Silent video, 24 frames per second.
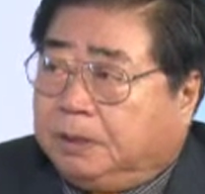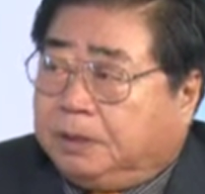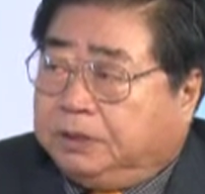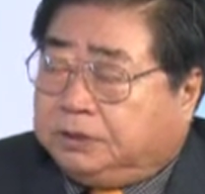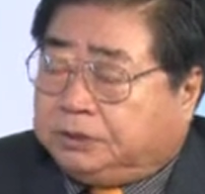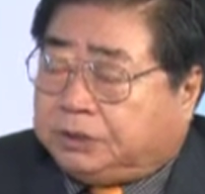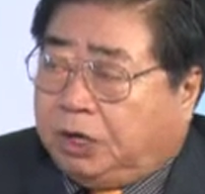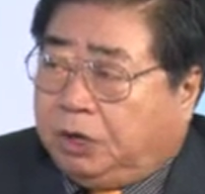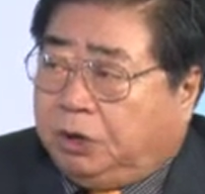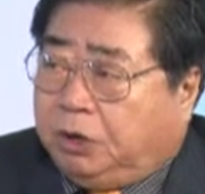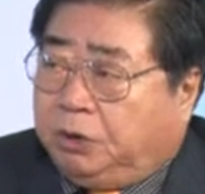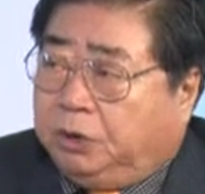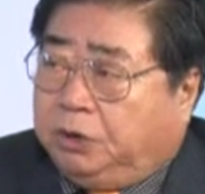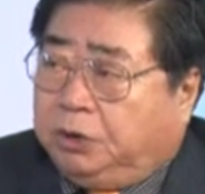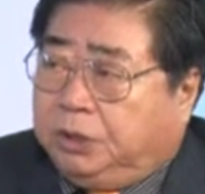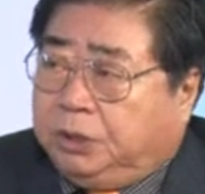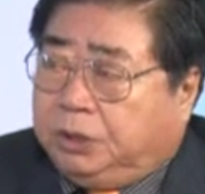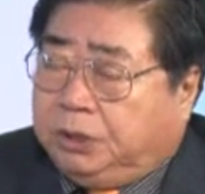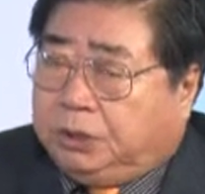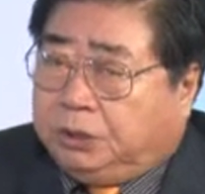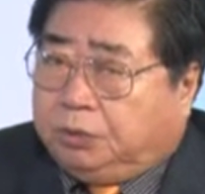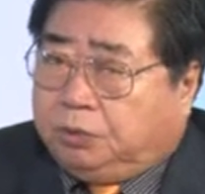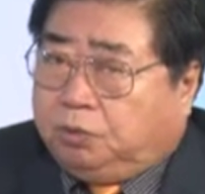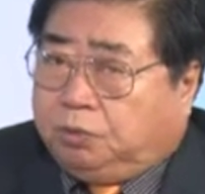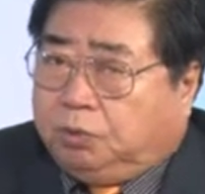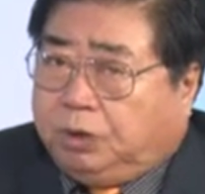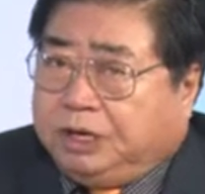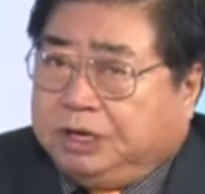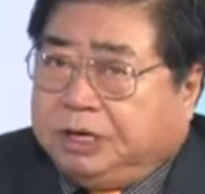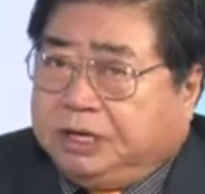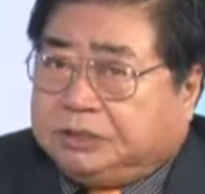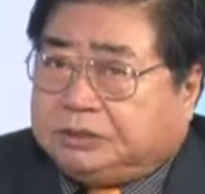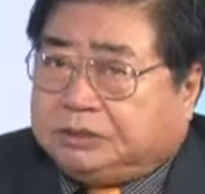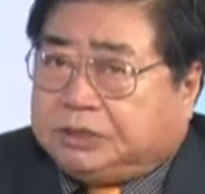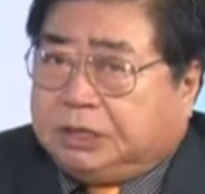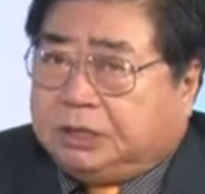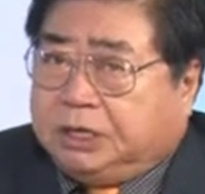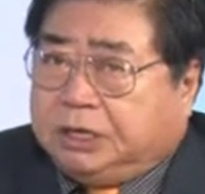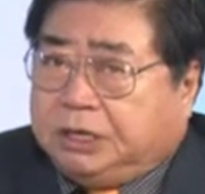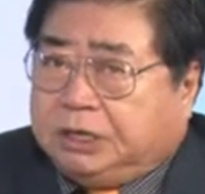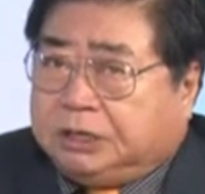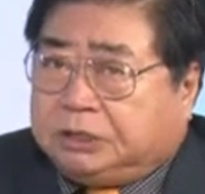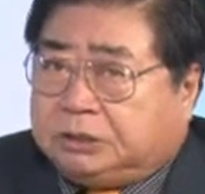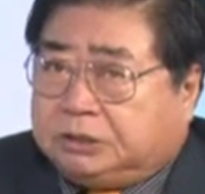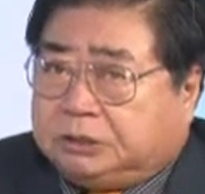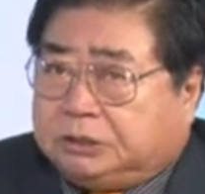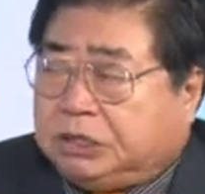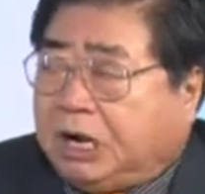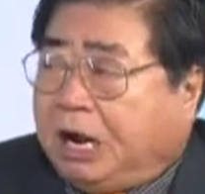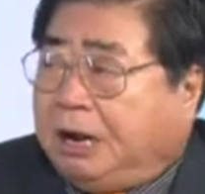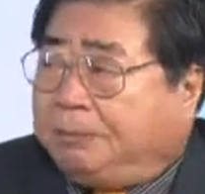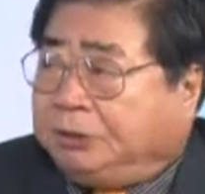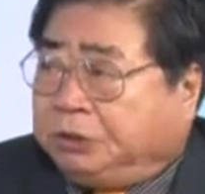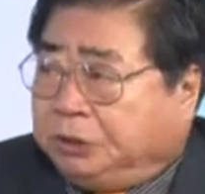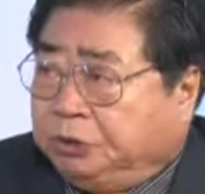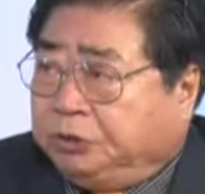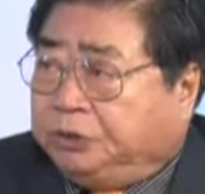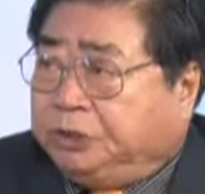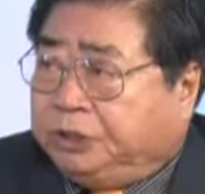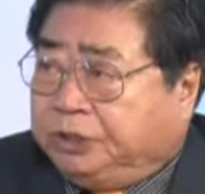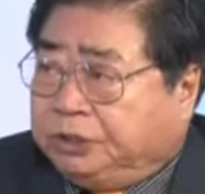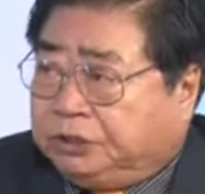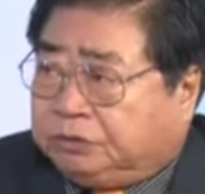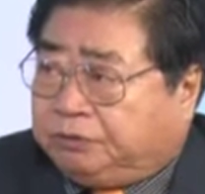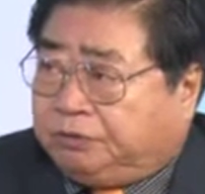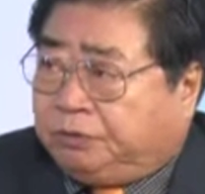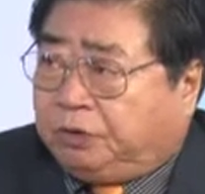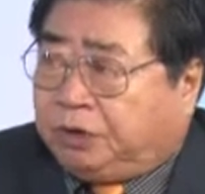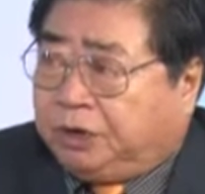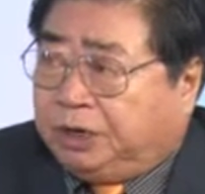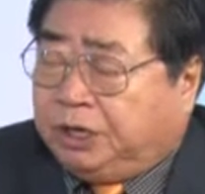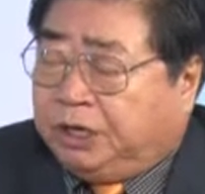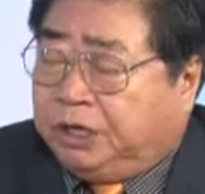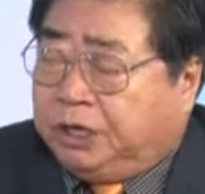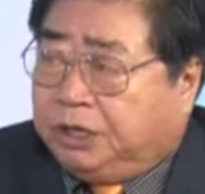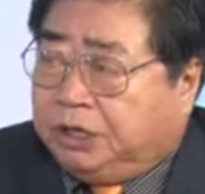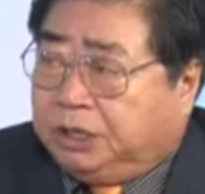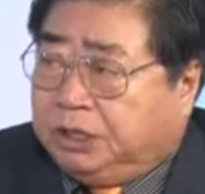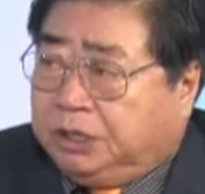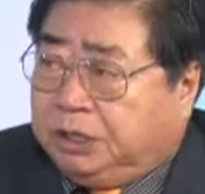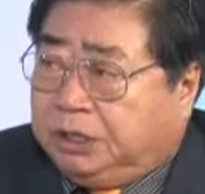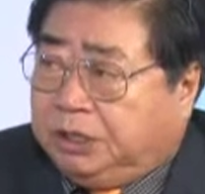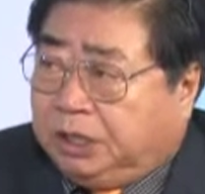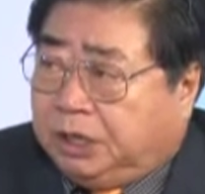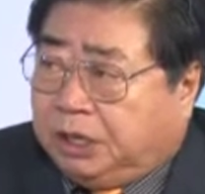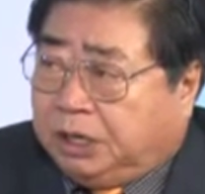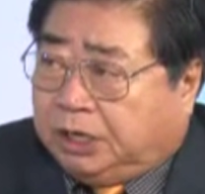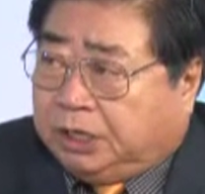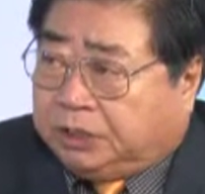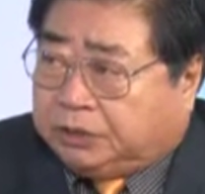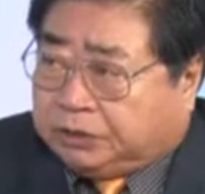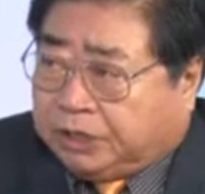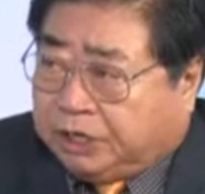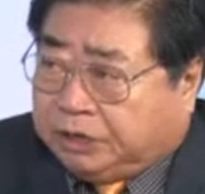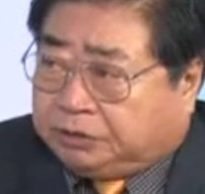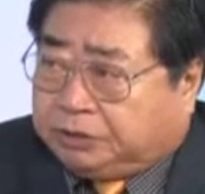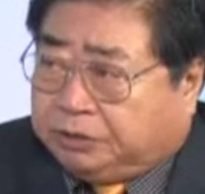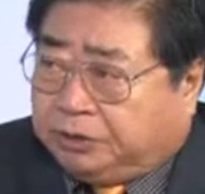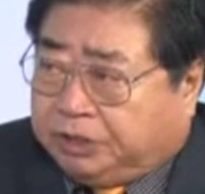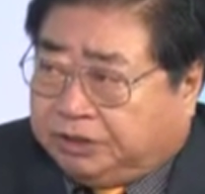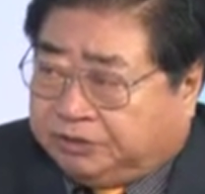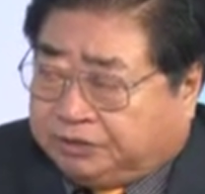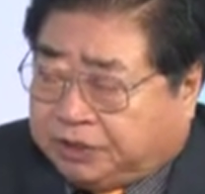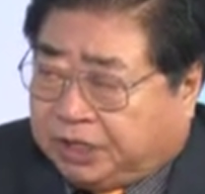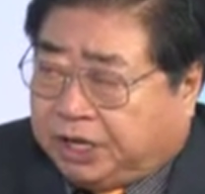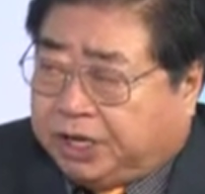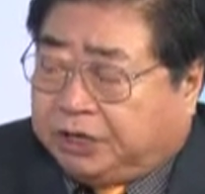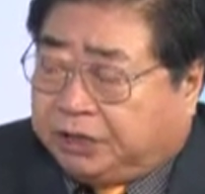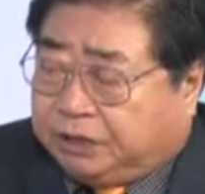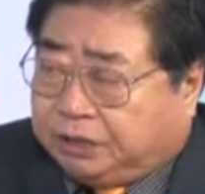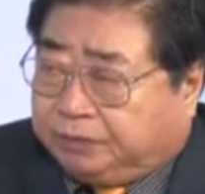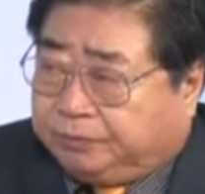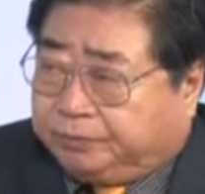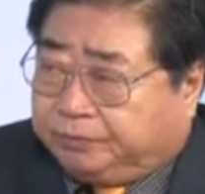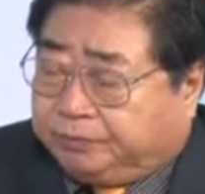So, what is the job duties for uh, Secretary of State?